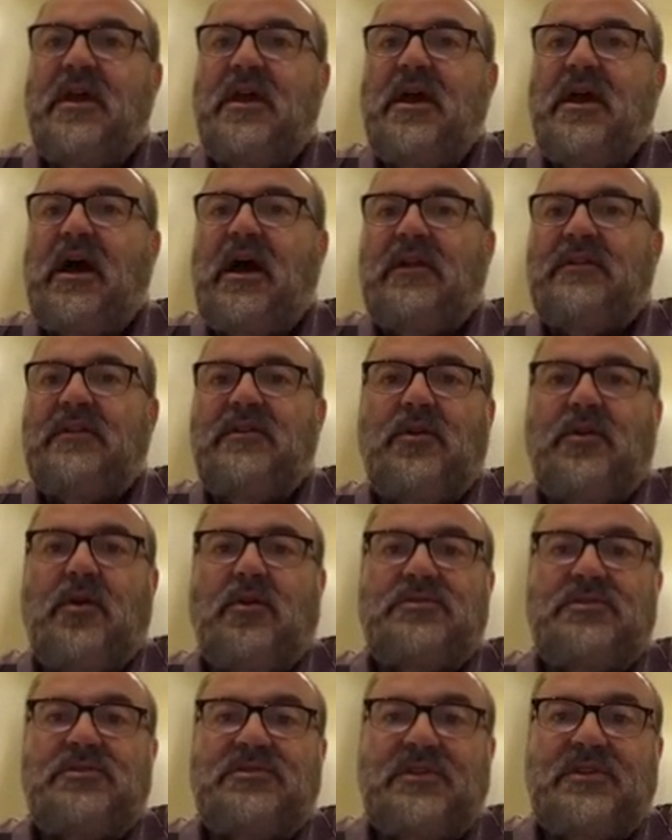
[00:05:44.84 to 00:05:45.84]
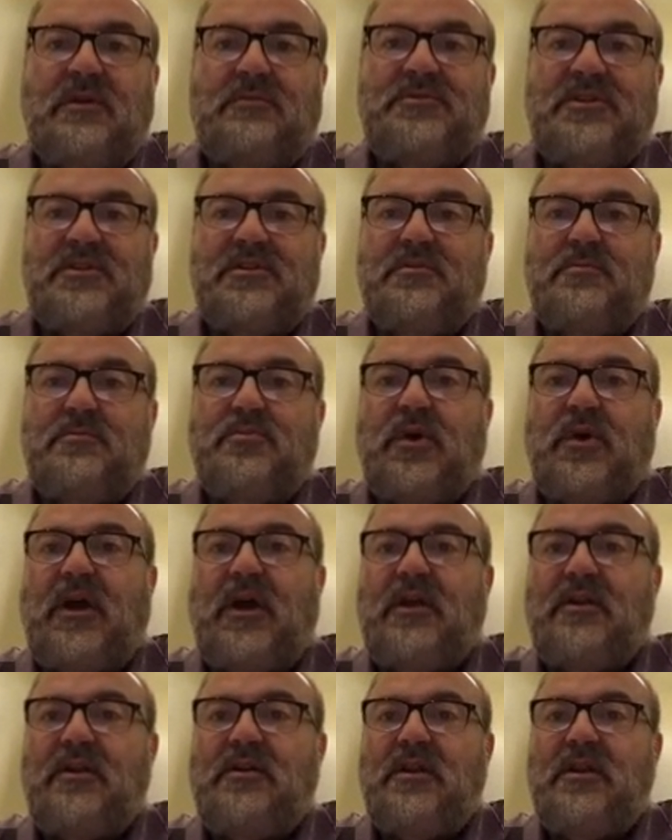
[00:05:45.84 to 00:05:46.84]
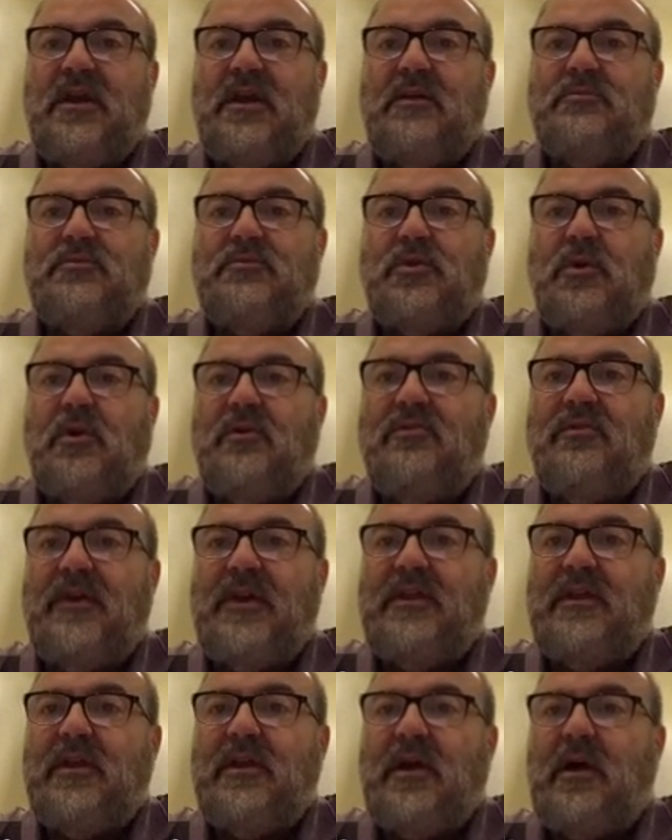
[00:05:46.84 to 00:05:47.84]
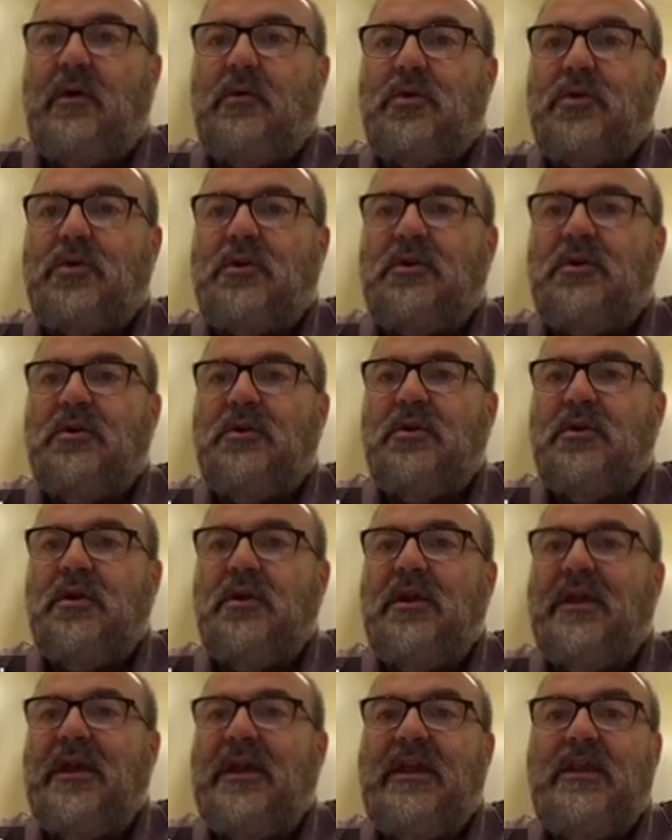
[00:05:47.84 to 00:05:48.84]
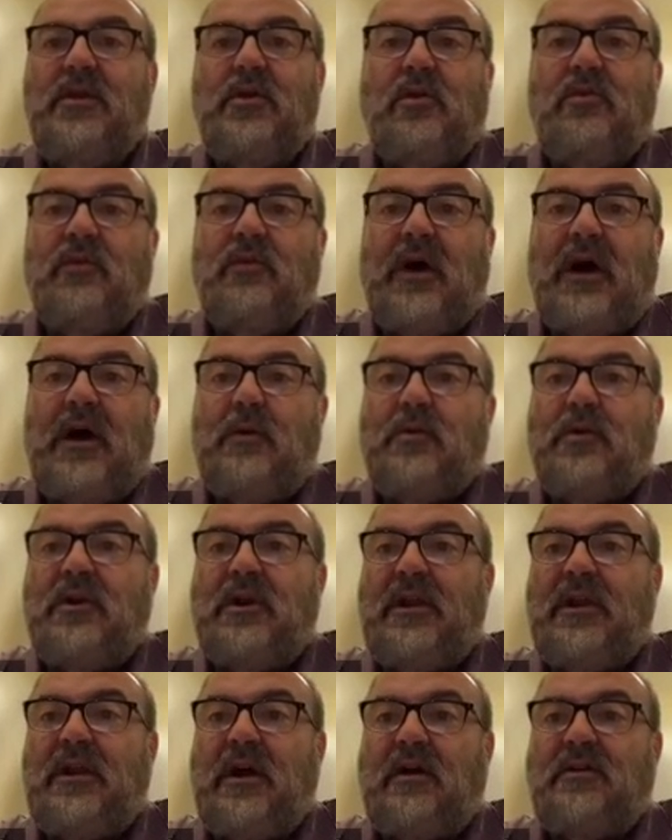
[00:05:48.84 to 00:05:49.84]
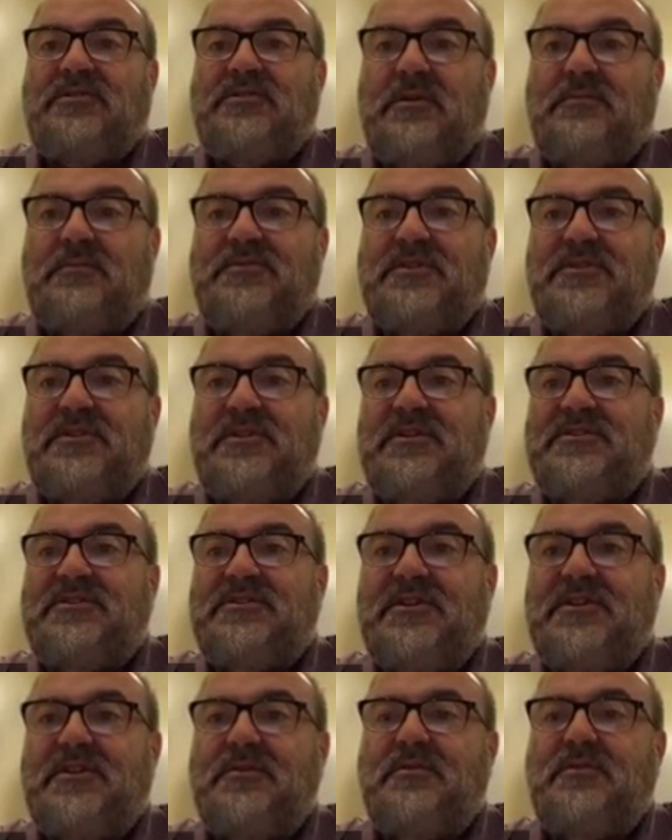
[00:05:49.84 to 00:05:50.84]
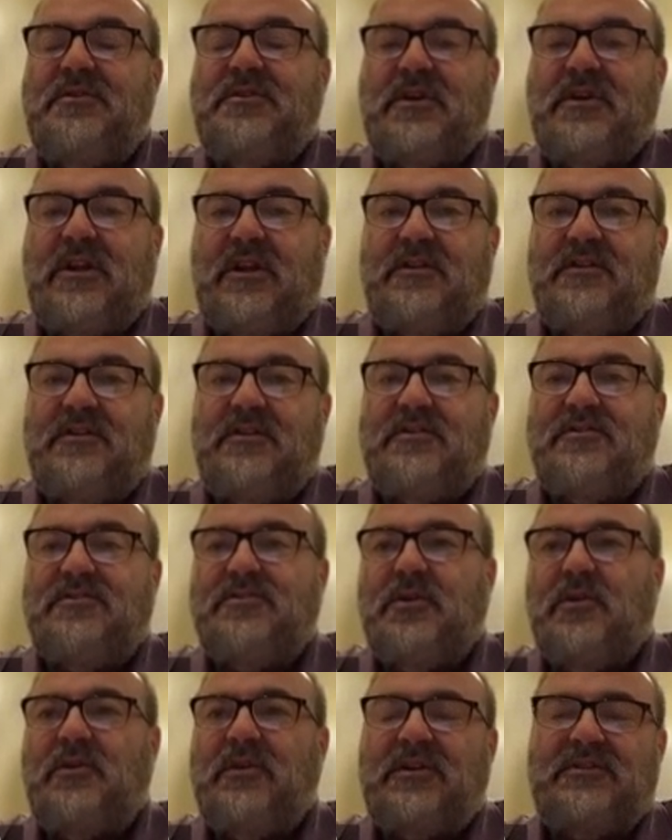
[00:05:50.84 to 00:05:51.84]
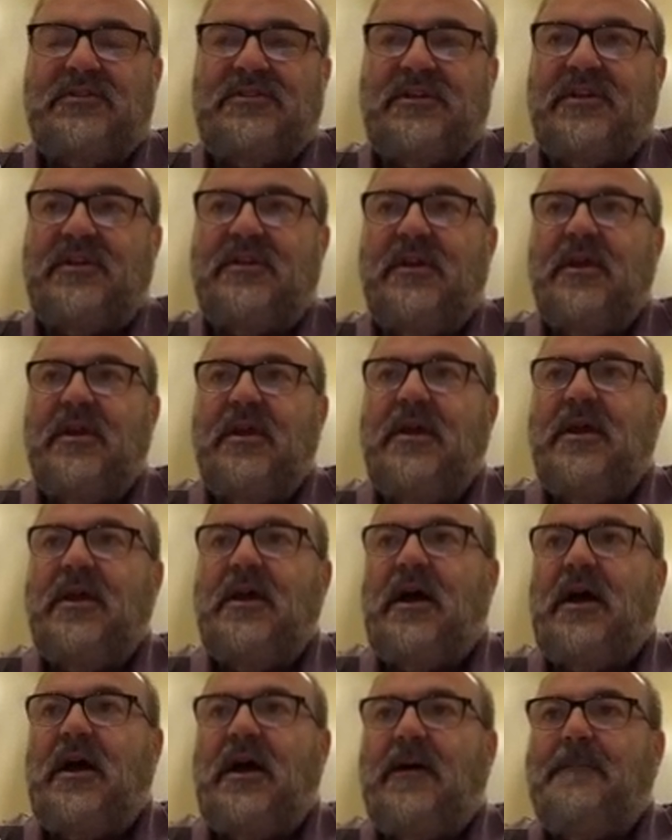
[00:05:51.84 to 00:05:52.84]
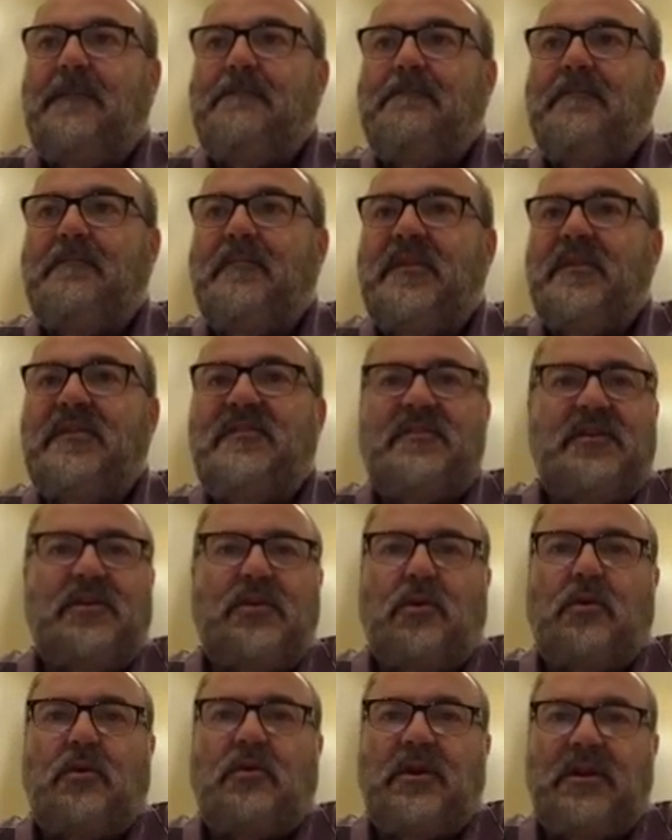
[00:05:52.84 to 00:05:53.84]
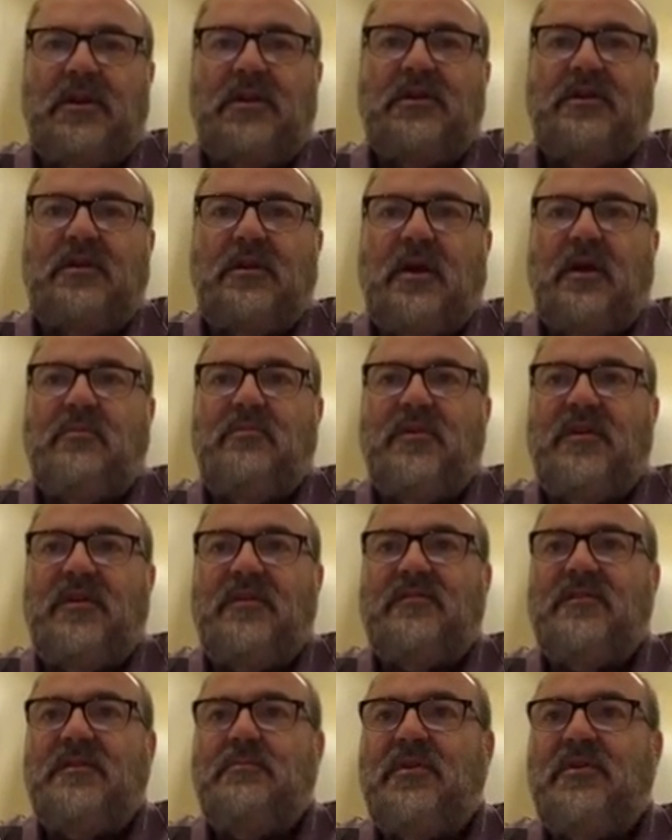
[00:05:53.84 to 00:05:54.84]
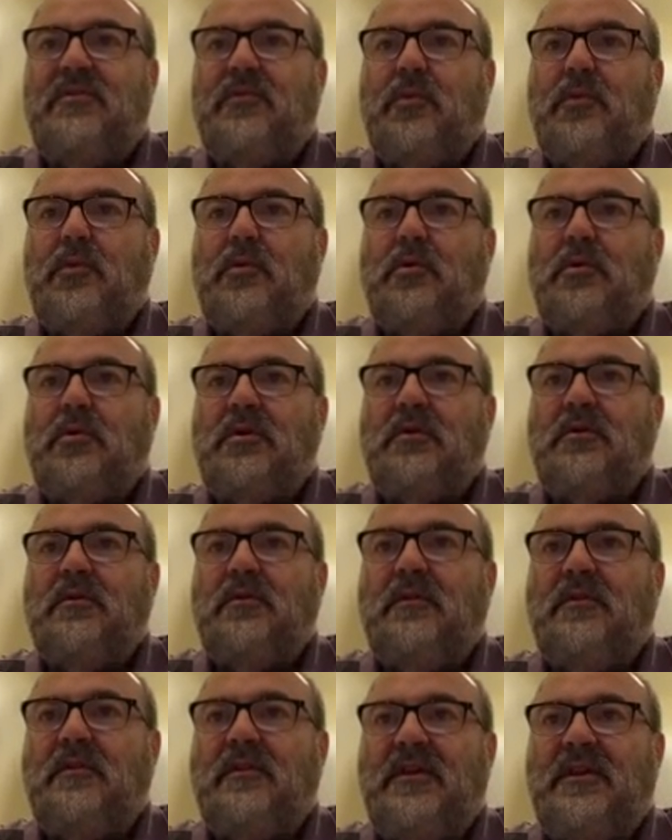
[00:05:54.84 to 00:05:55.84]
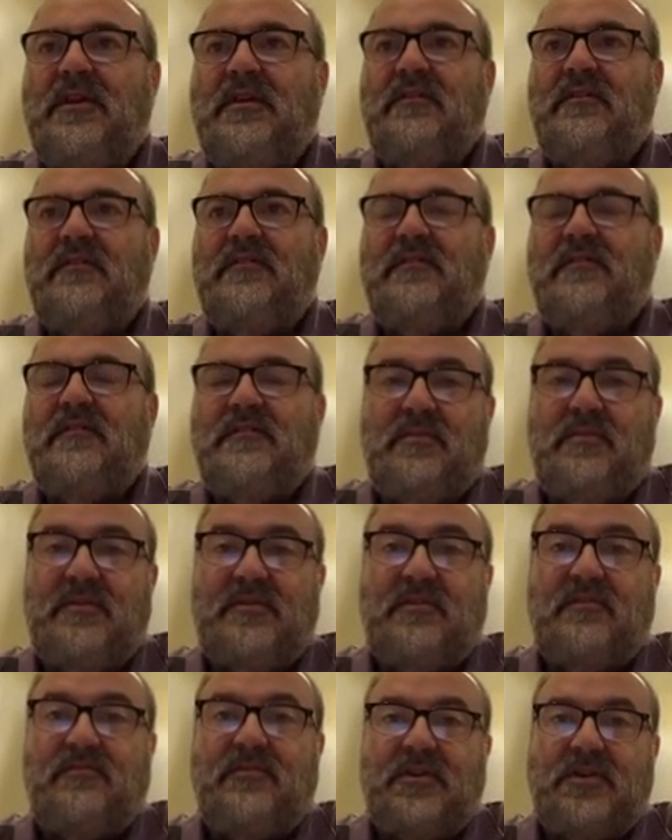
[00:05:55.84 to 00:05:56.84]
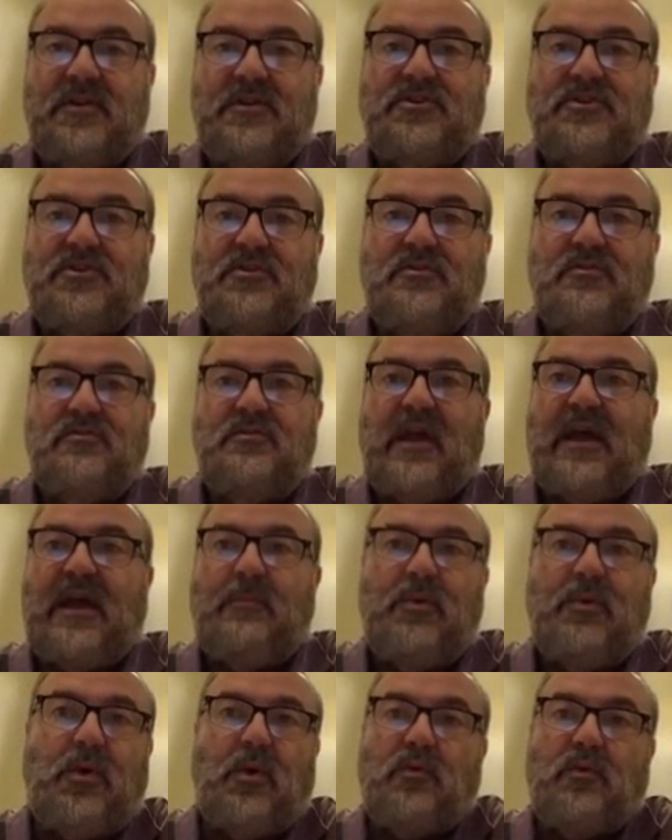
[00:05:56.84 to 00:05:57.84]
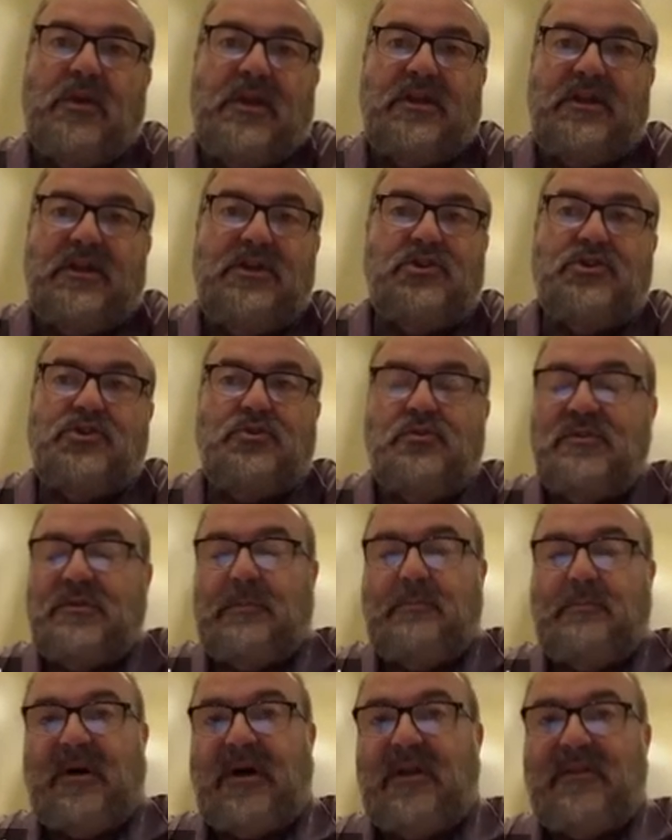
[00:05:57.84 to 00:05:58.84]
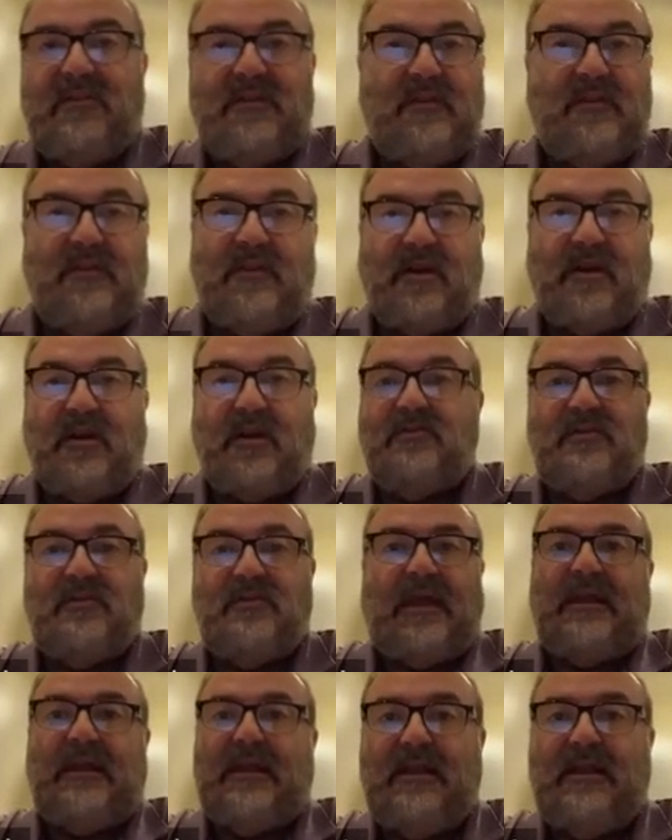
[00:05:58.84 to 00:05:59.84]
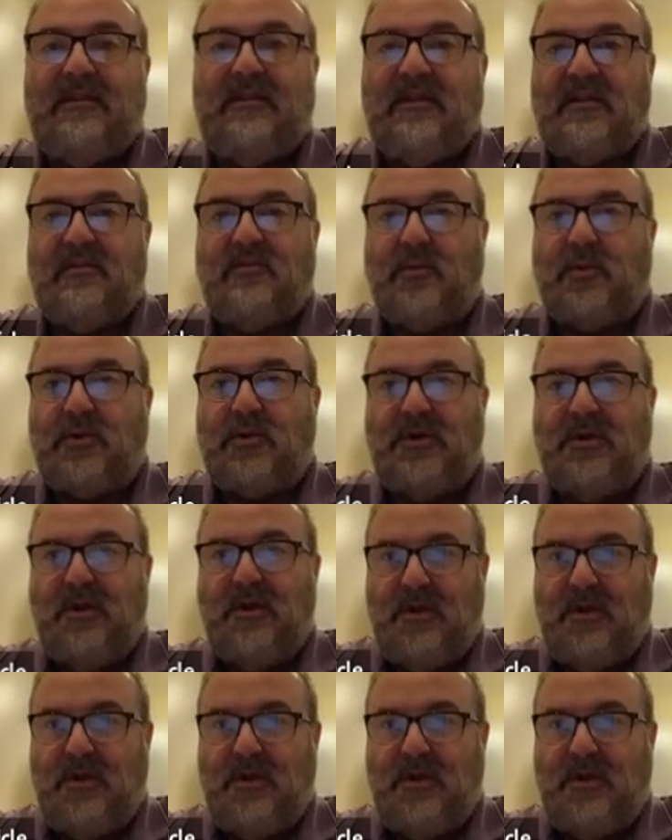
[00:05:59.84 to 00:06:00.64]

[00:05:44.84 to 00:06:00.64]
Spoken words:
The notes are subject to prior claims of any of our and our subsidiary secured creditors. So there's the seniority, obviously, before these specific issues. Apple already issued some bonds, and they're outstanding, and therefore